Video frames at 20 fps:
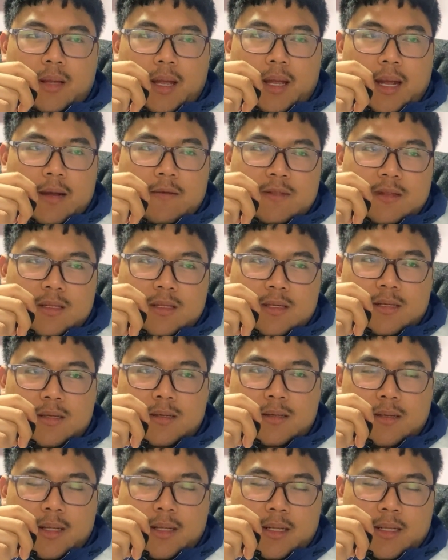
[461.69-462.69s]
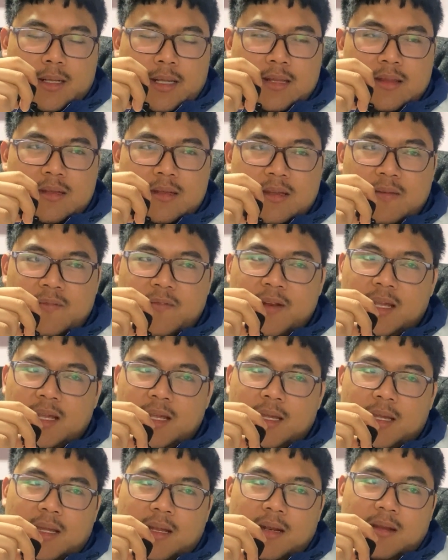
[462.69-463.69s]
after in the
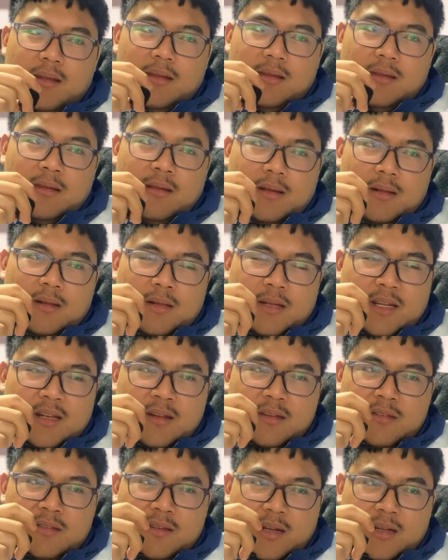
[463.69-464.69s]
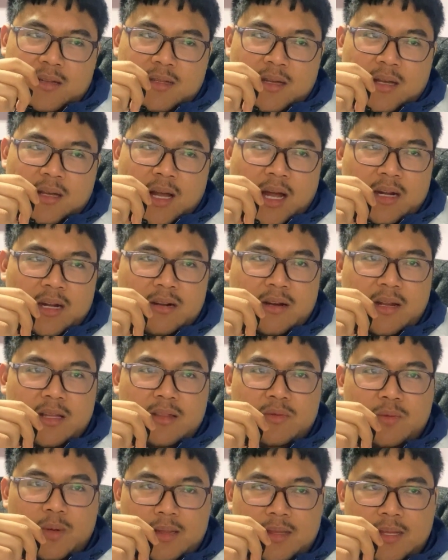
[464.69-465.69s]
evening it decreased until
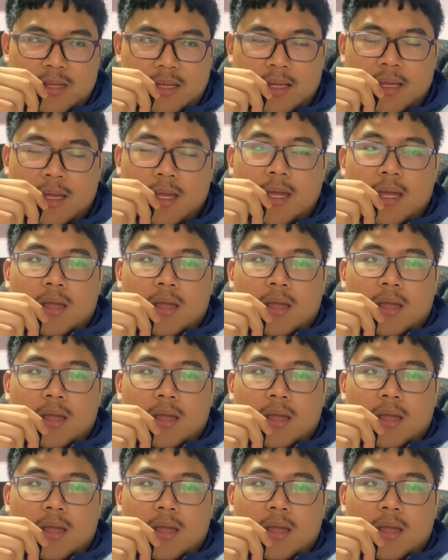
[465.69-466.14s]
120.